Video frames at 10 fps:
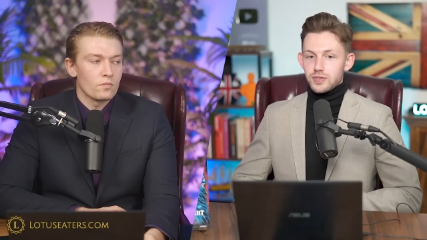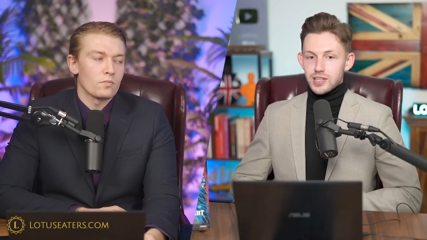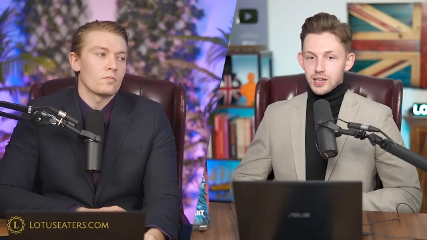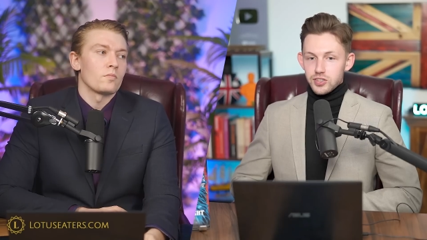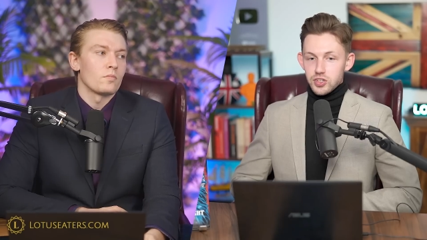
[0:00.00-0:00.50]
Speaker 1: of
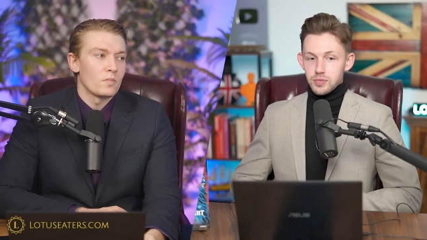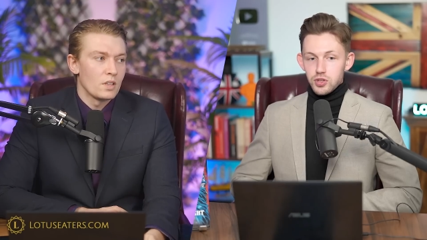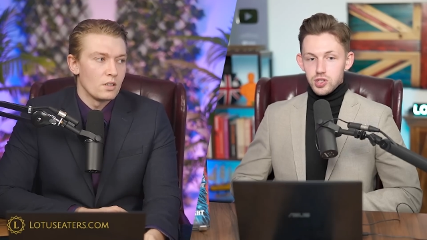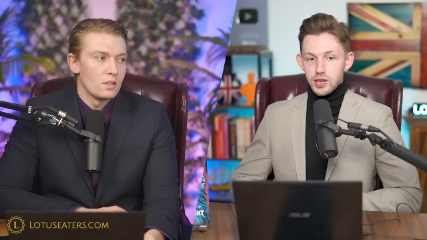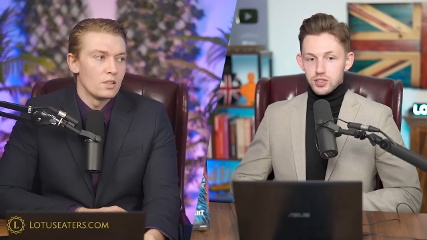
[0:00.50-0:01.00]
his legacy,
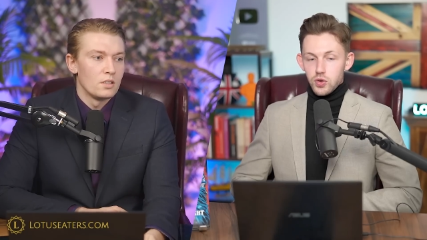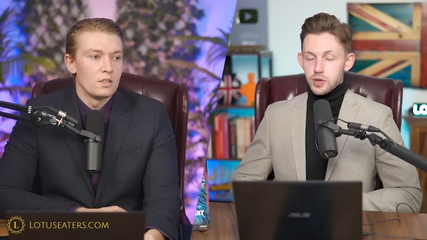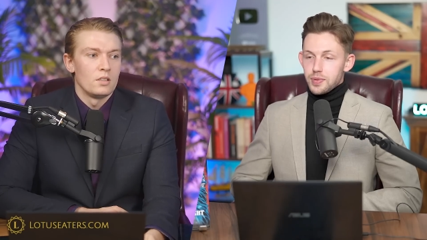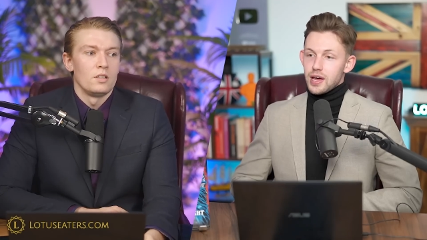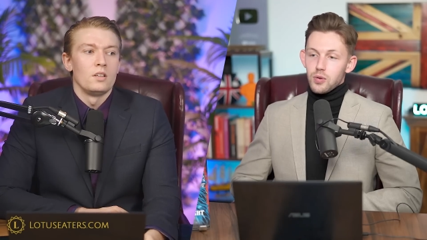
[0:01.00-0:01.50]
much like
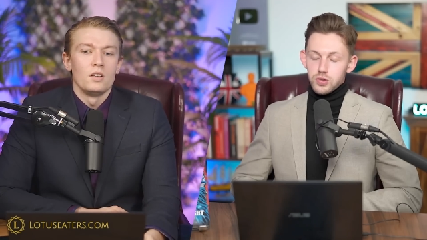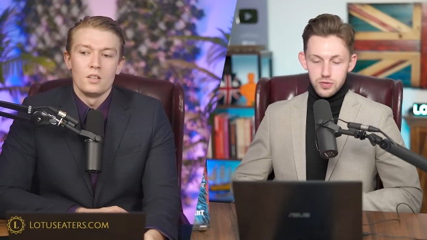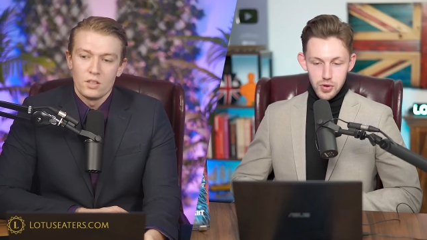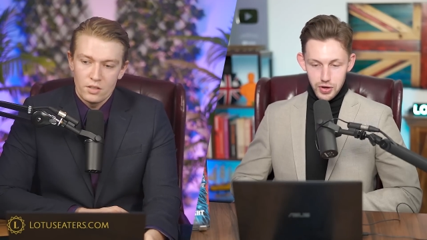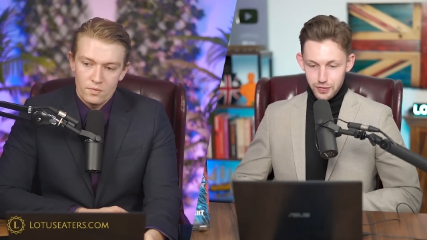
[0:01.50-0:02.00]
Tony Blair was
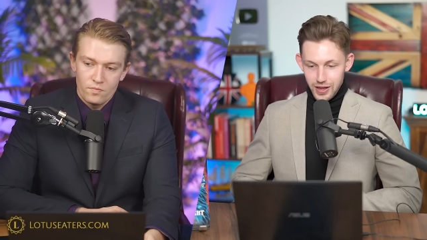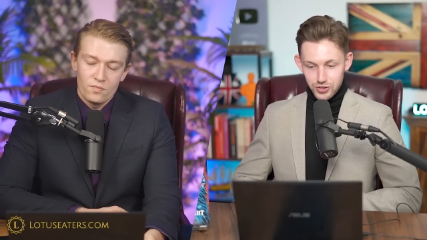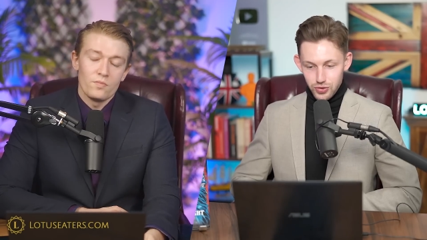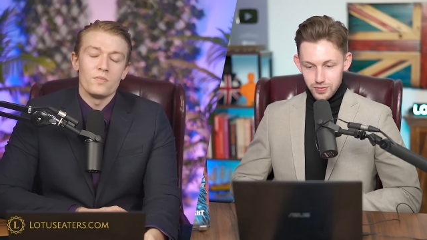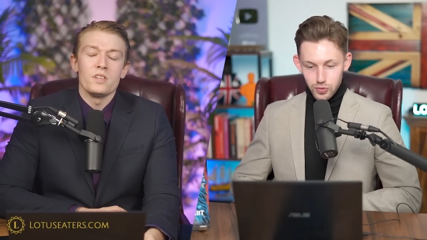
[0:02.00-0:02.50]
for Margaret
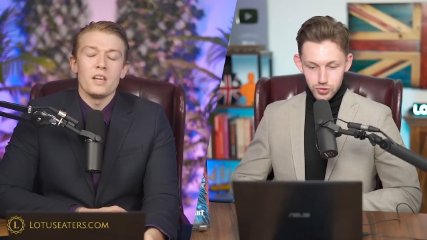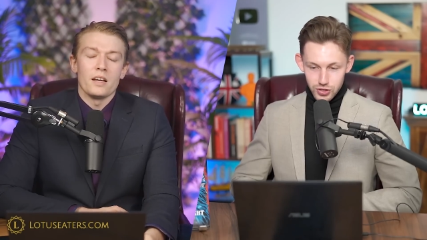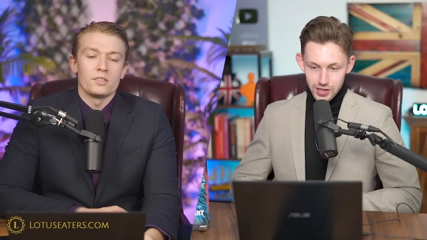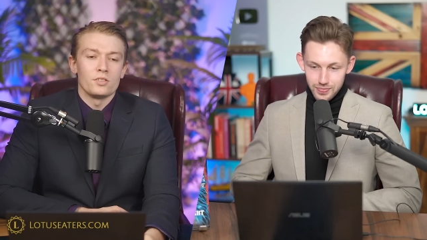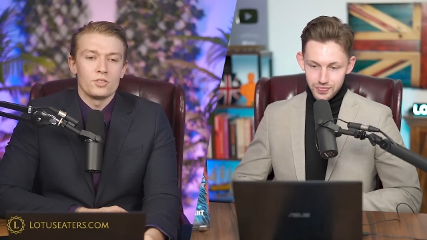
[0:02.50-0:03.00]
Thatcher,
Speaker 2: unfortunately.
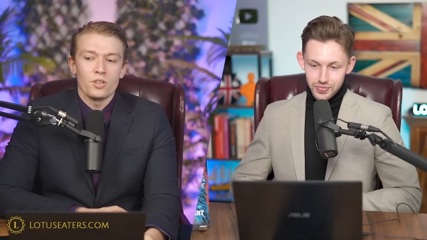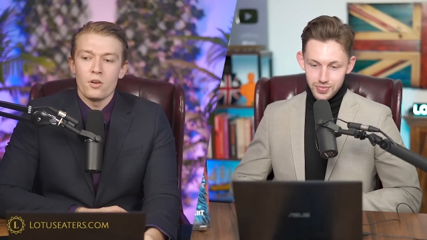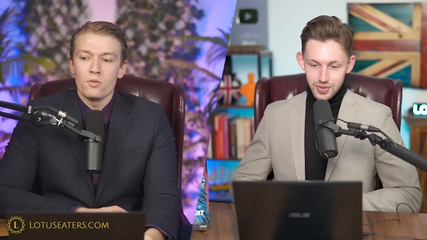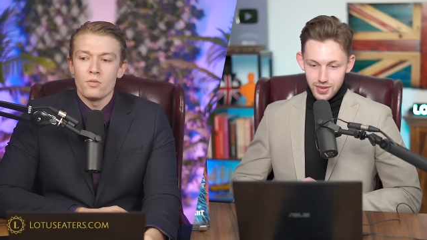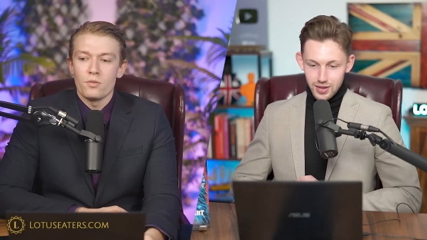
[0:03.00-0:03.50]
Yes,
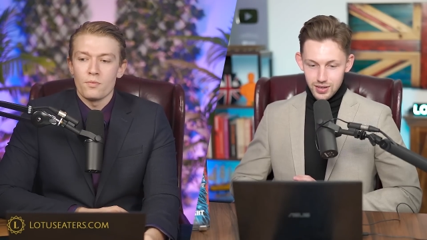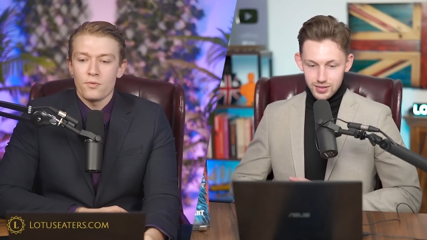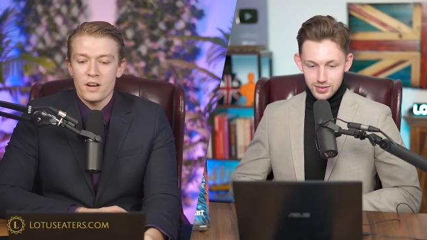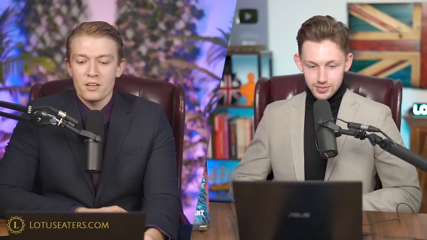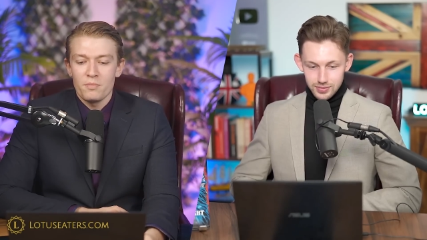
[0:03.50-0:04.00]
so the,
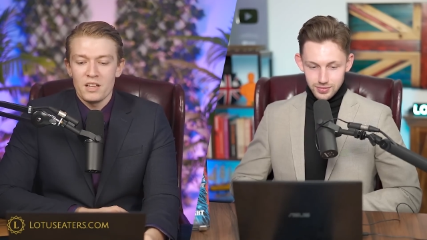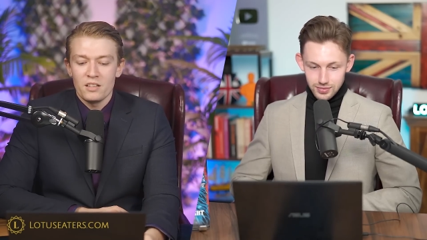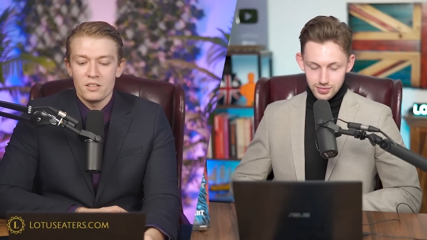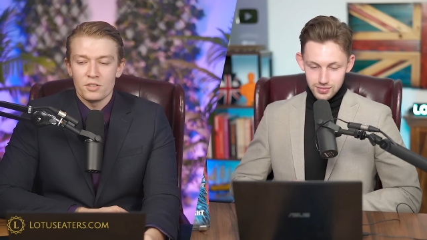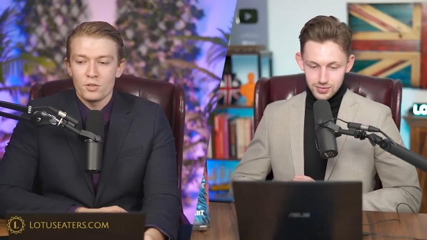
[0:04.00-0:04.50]
Frank
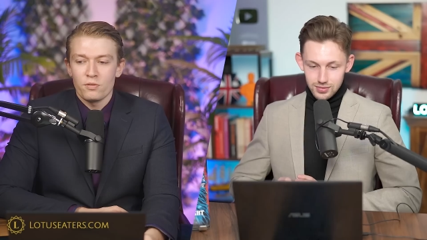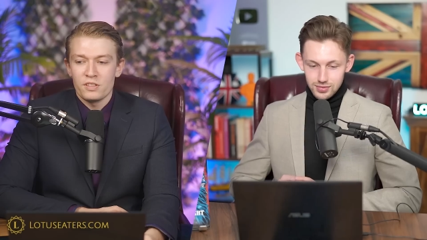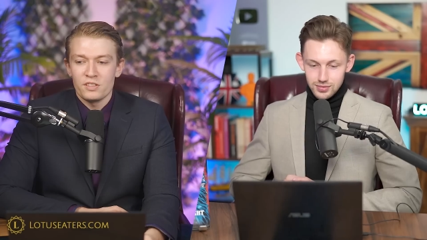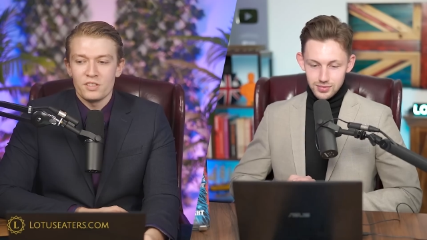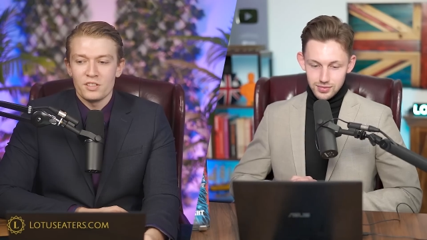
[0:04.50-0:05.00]
Miller's
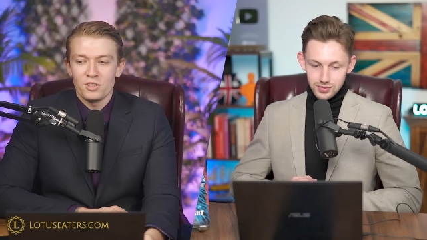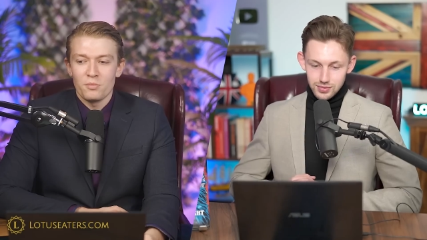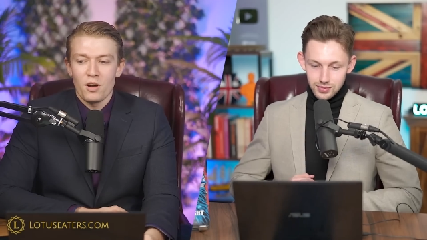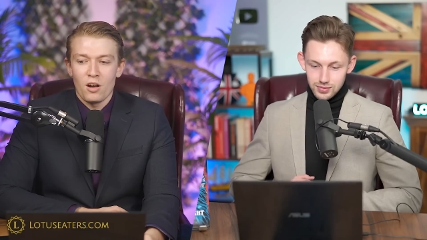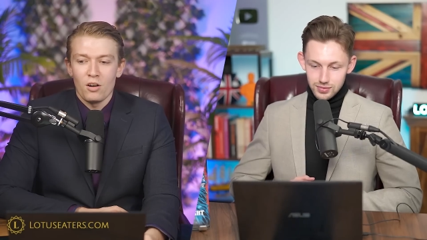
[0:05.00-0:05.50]

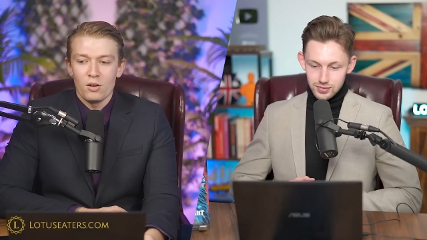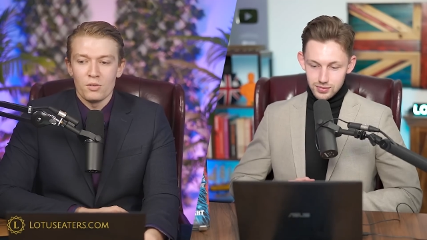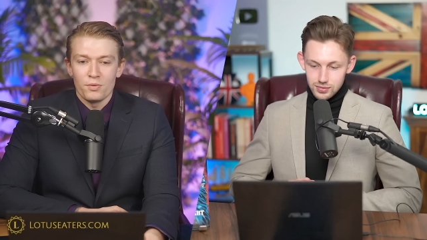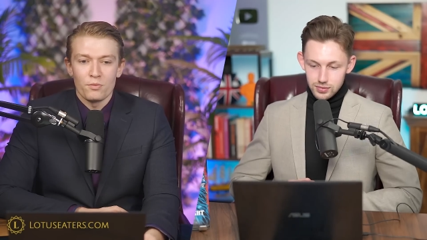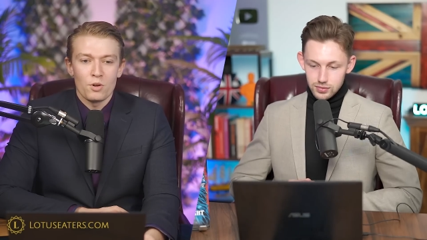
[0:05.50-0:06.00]
criticism
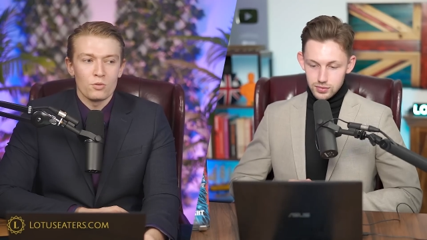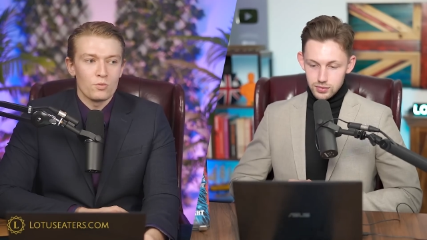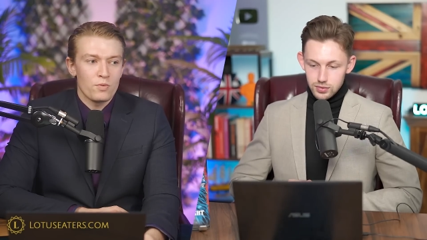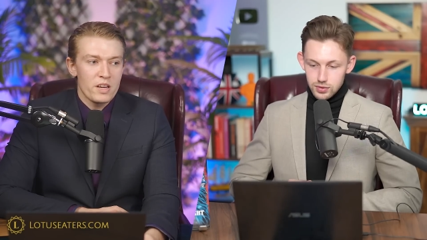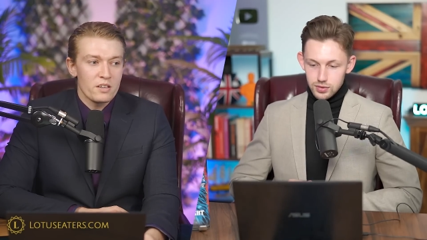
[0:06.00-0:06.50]
of
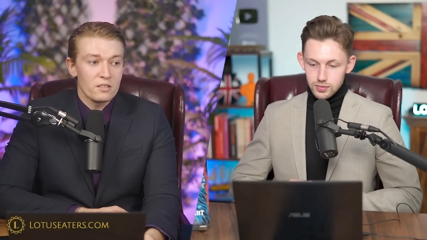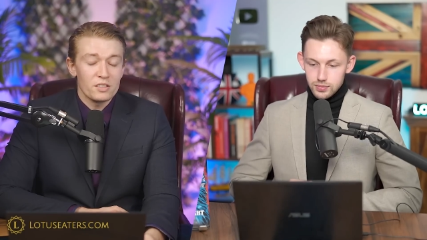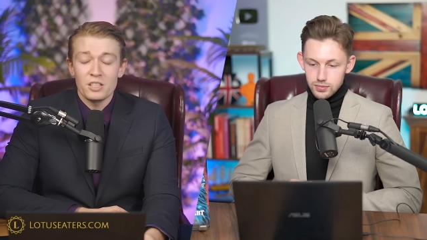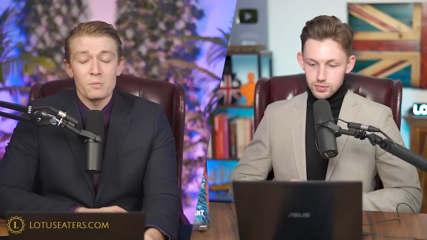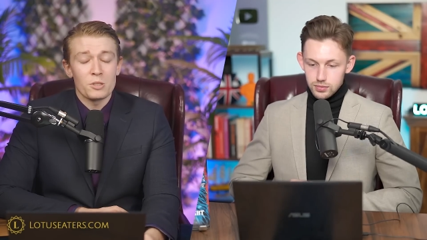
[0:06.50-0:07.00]
Ronald Reagan
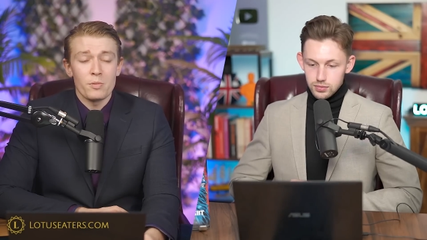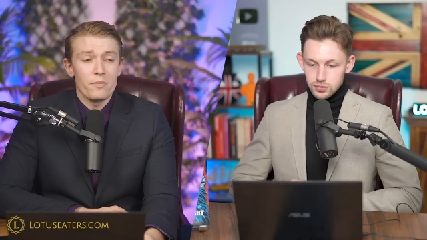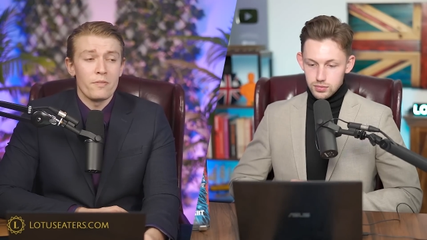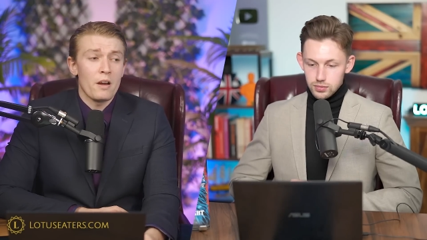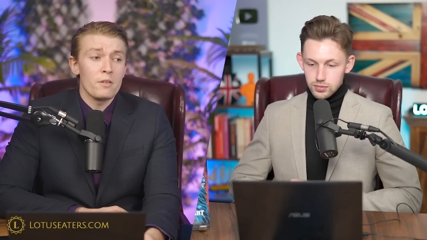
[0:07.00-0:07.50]
seems to
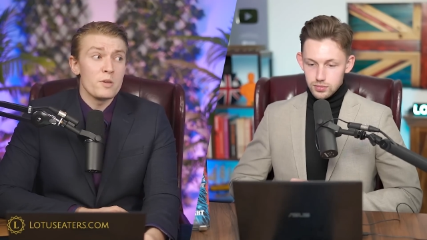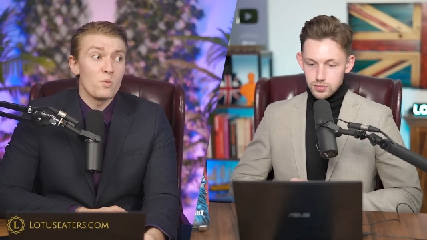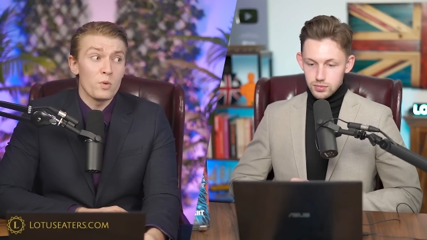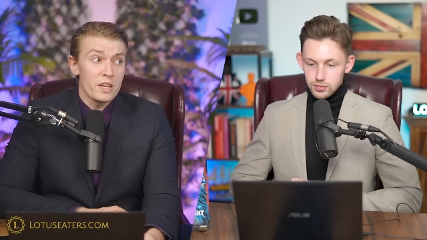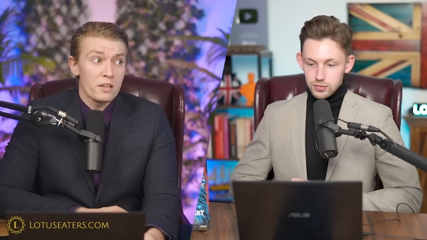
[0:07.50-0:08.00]
be very
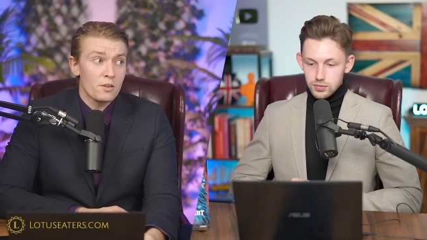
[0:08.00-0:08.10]
weak